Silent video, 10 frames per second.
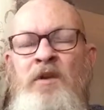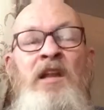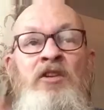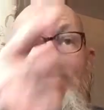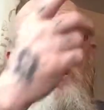
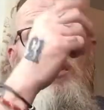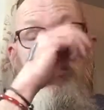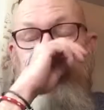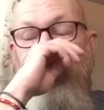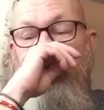Literally
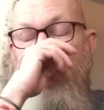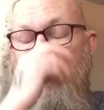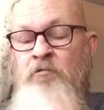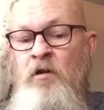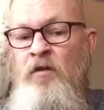just live
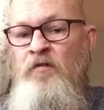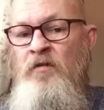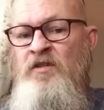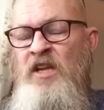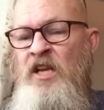down the road from
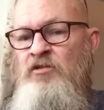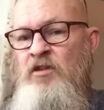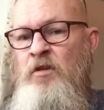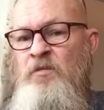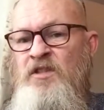the
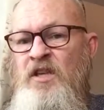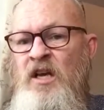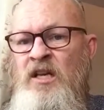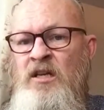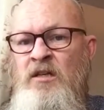Sandringham
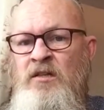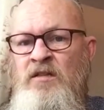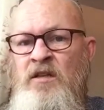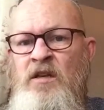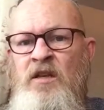estate,
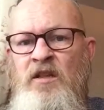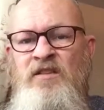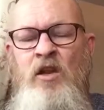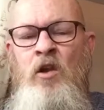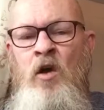and
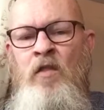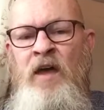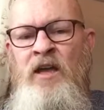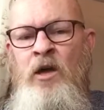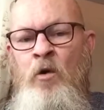there's a lot of
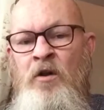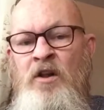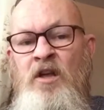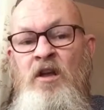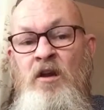that going on.